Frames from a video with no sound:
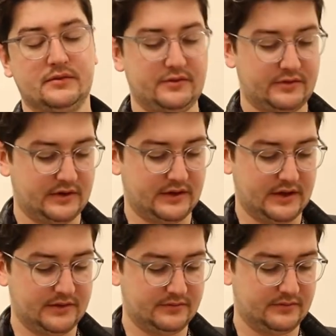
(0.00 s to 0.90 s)

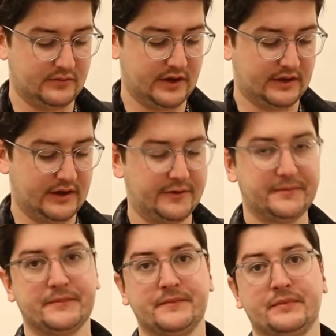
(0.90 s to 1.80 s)
freely wiggle
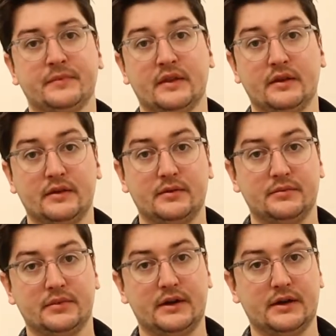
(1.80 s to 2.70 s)
out,
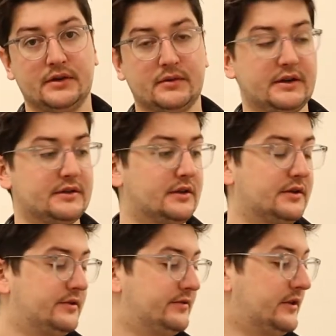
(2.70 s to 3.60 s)
but now you're ready to
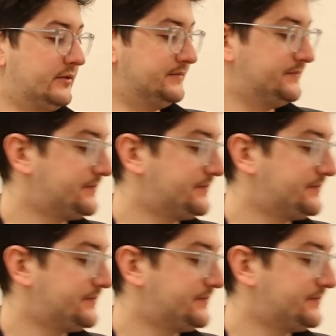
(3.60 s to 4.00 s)
load your film.